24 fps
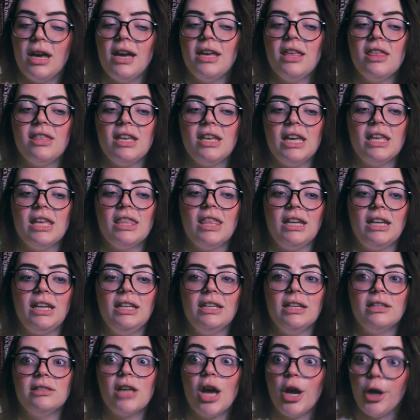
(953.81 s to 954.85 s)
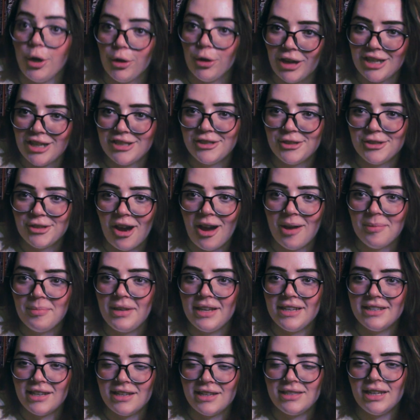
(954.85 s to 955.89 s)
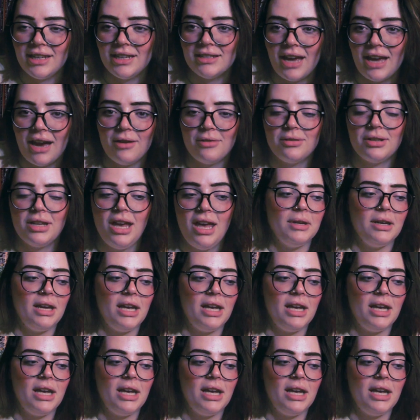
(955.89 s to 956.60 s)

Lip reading: I think that he does a great job condensing it down.